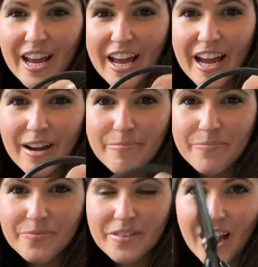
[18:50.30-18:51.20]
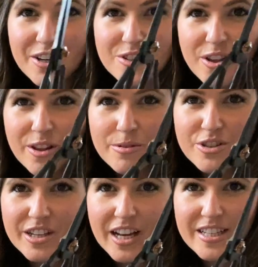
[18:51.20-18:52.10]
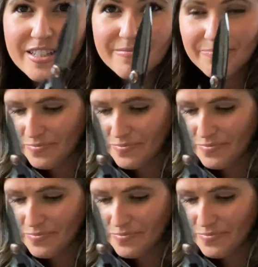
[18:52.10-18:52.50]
Um, I just thought that was really nice.